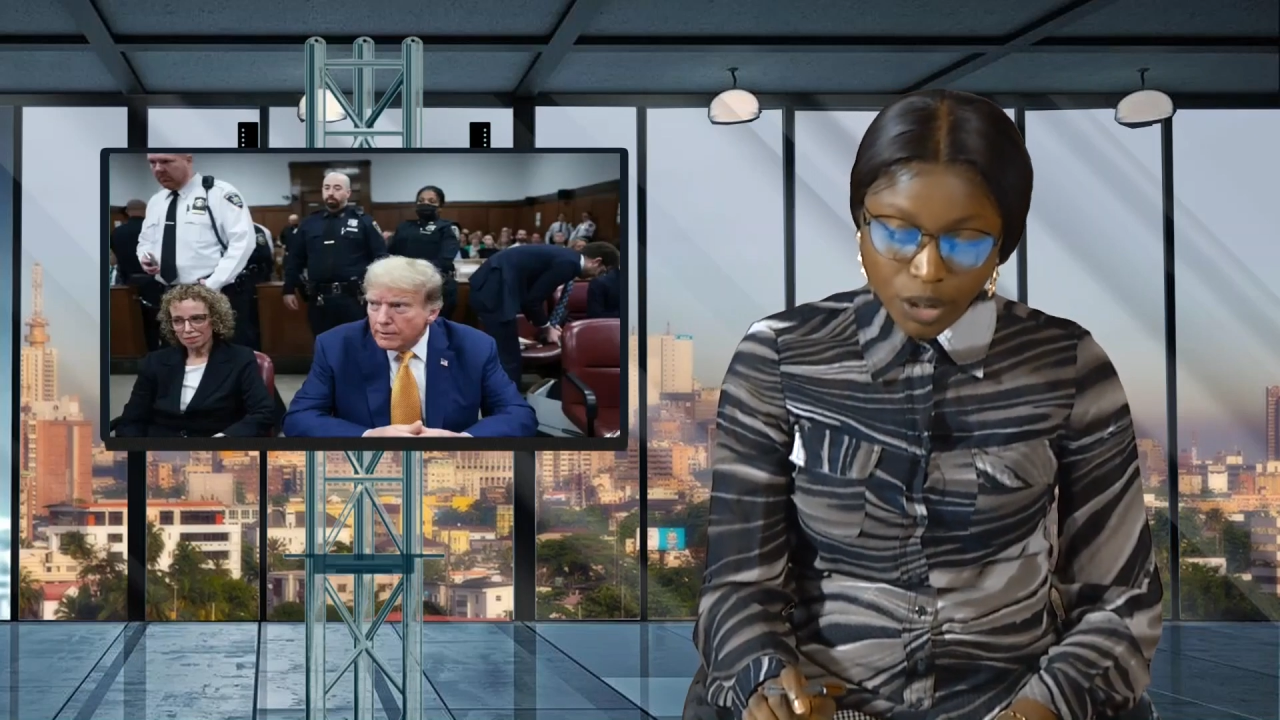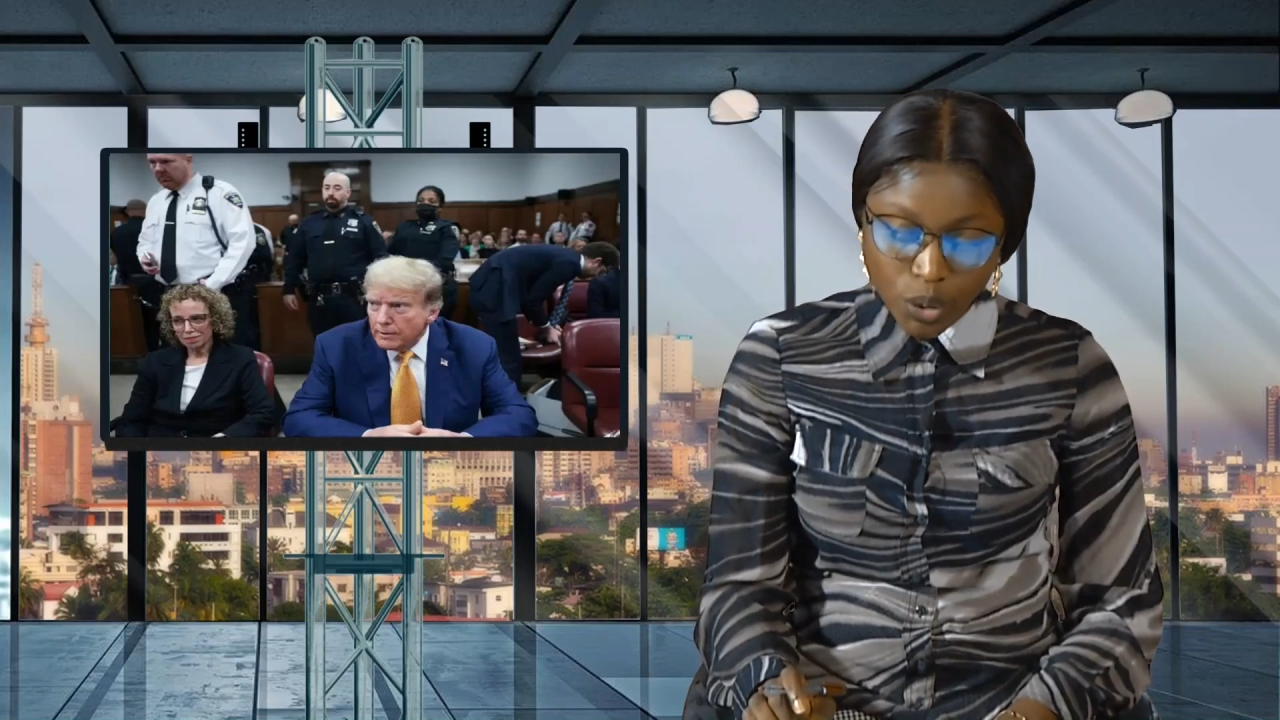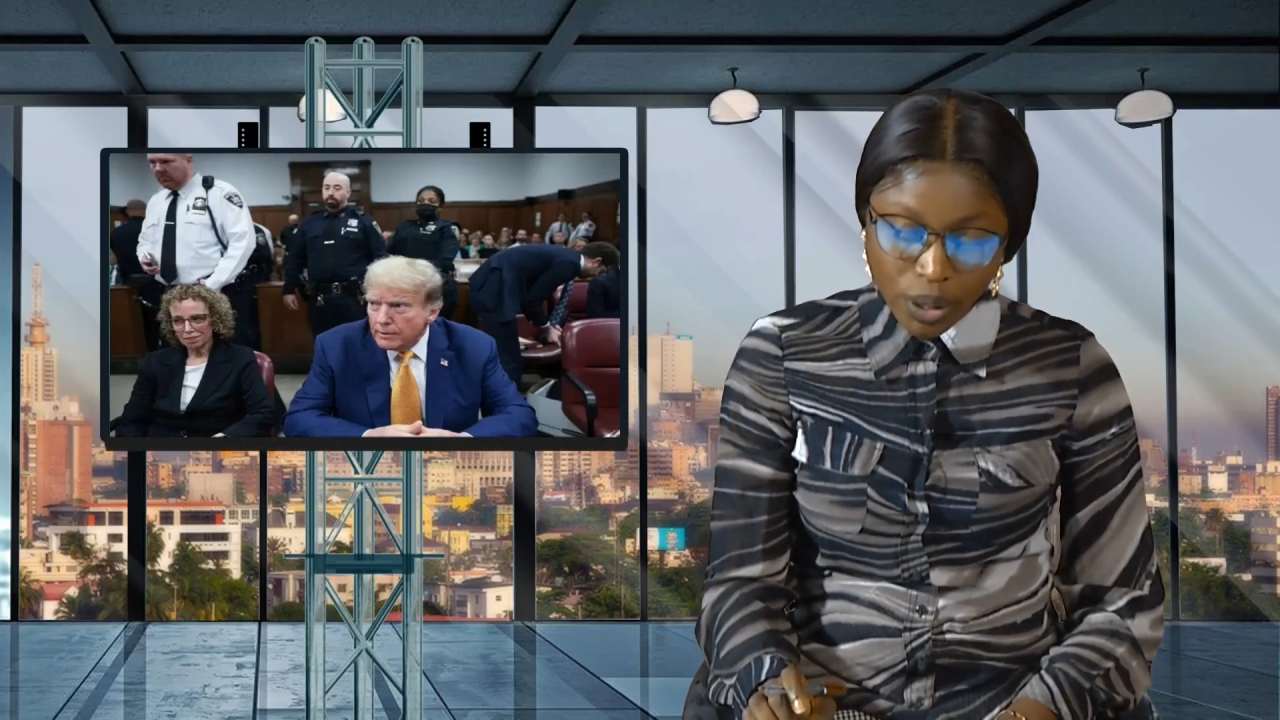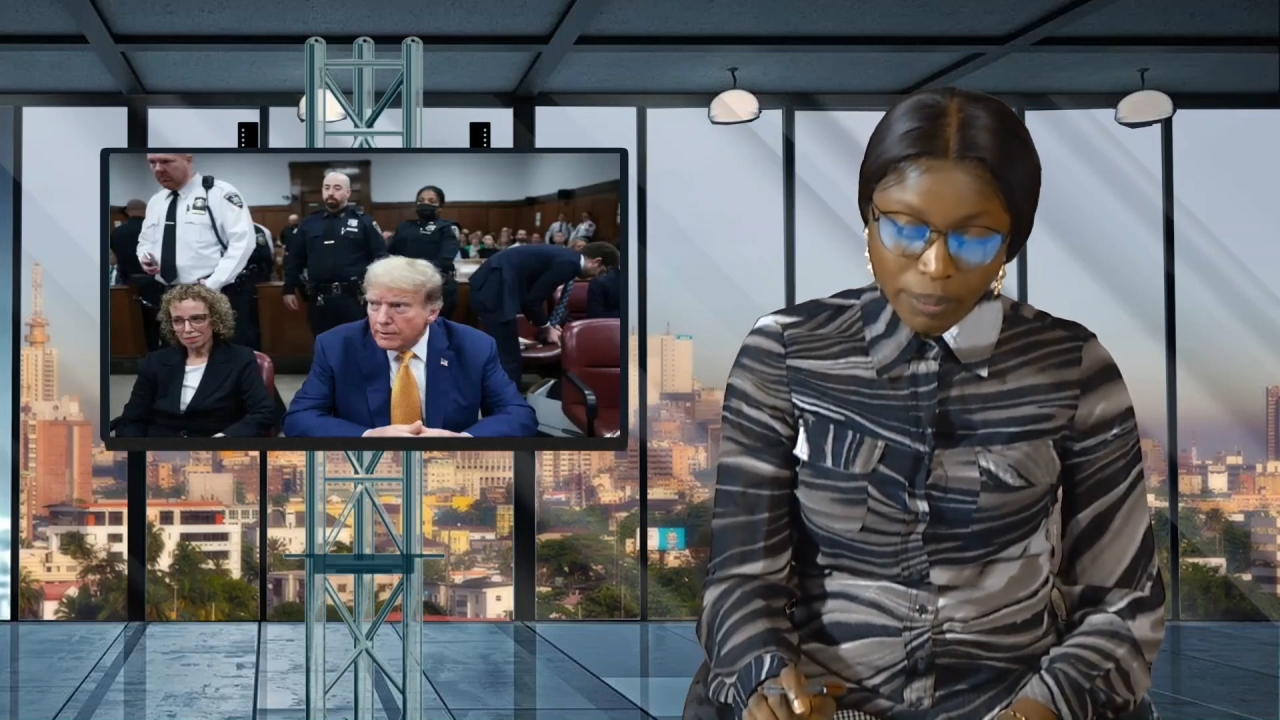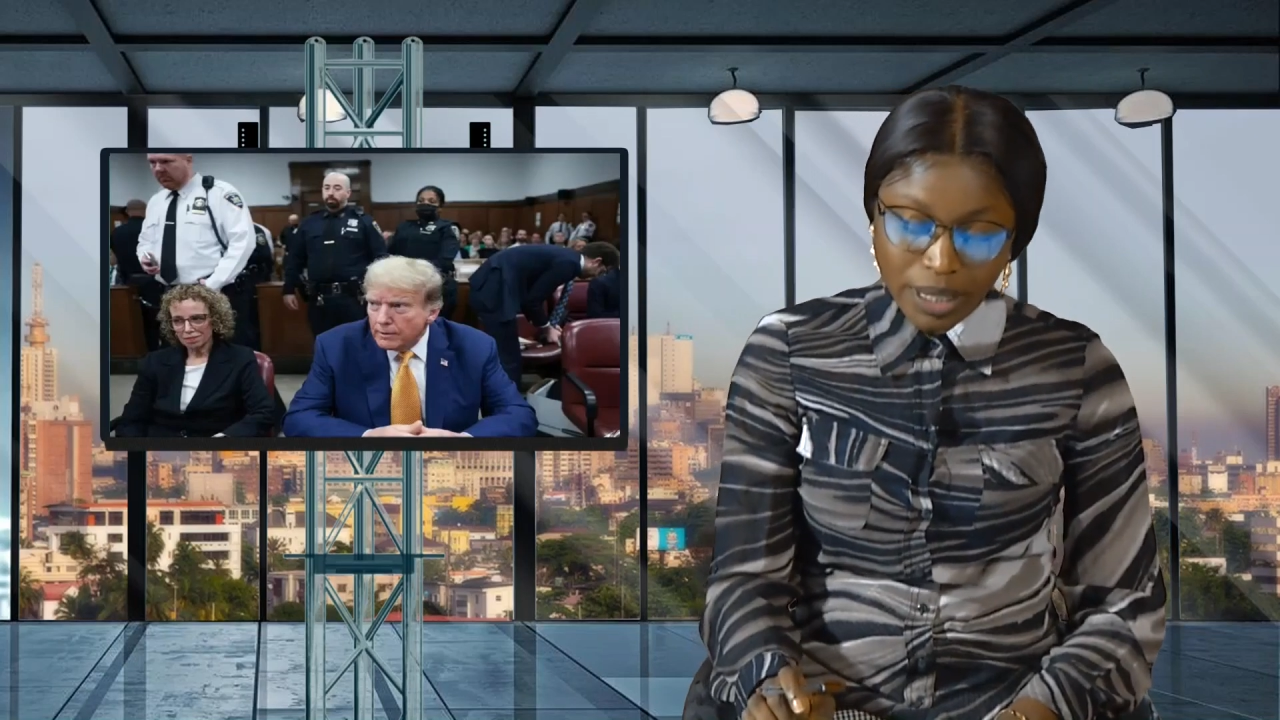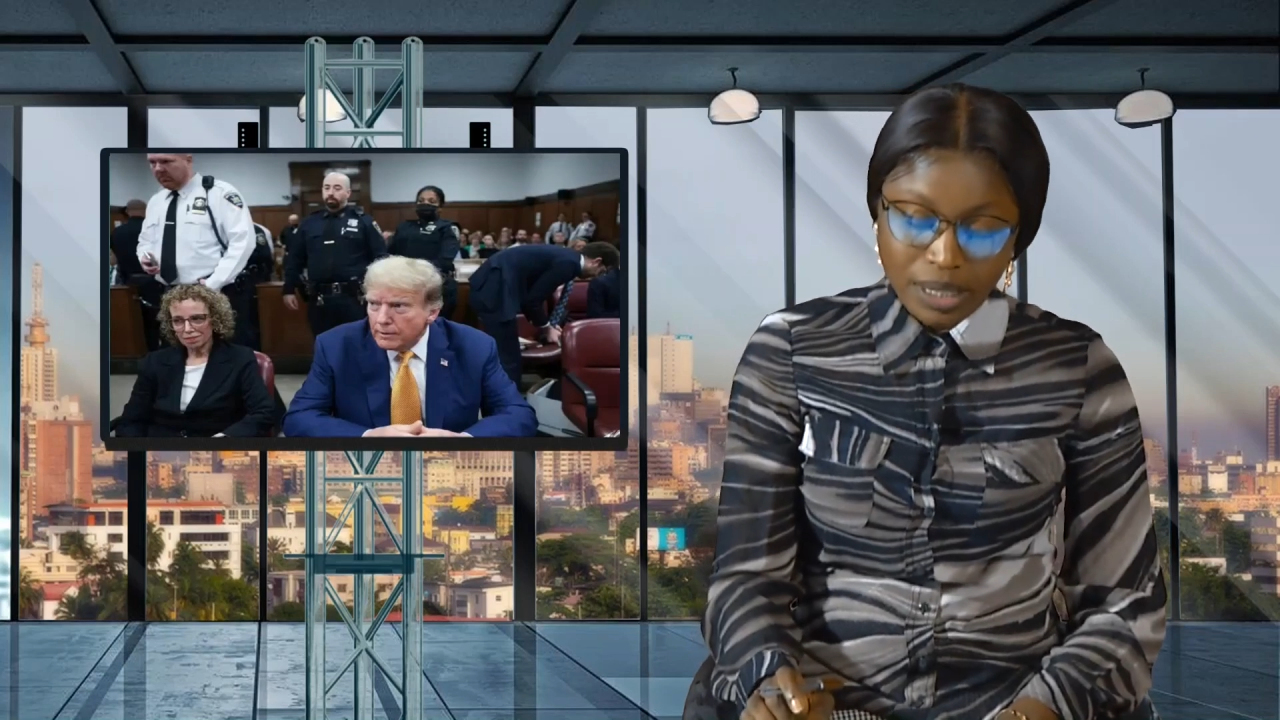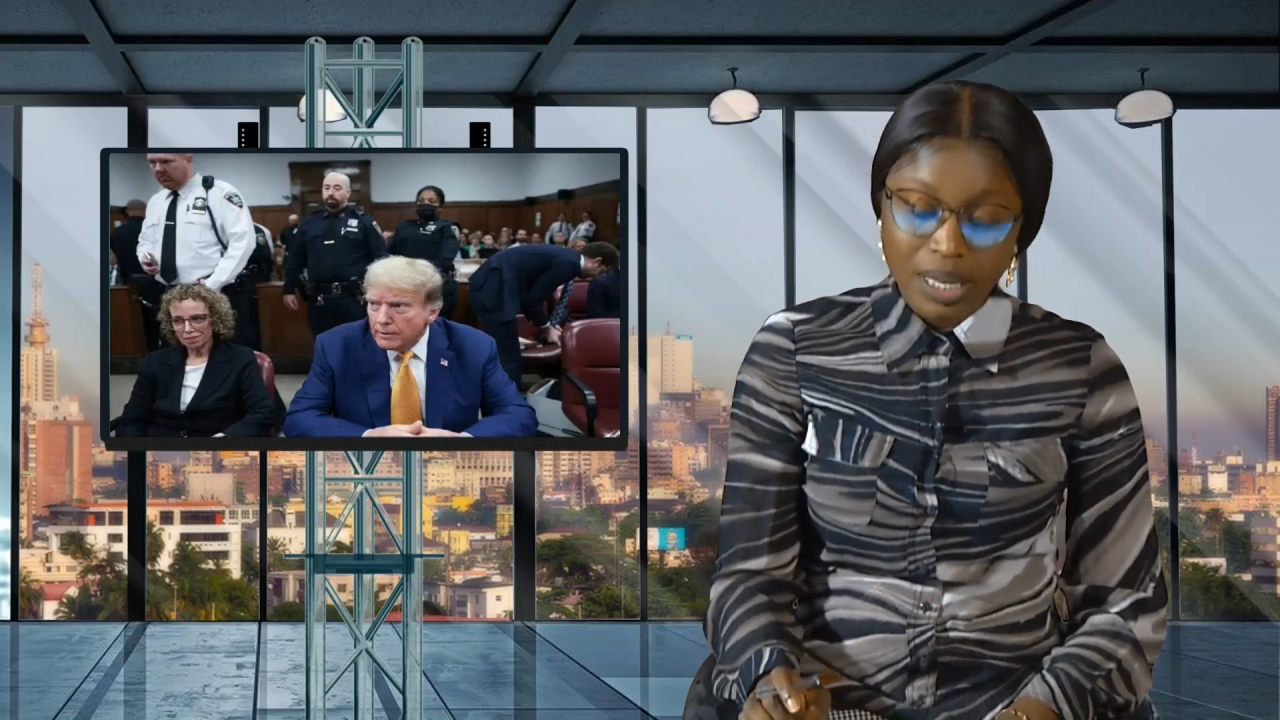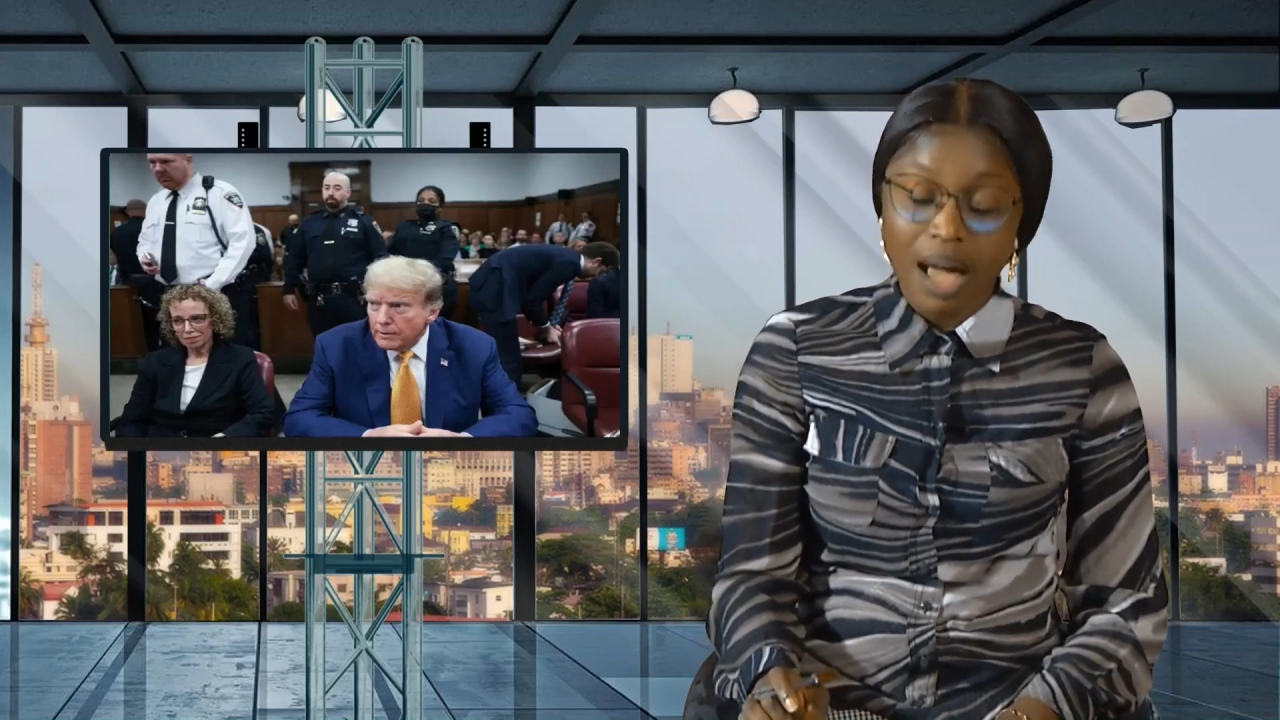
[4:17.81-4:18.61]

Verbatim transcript: documents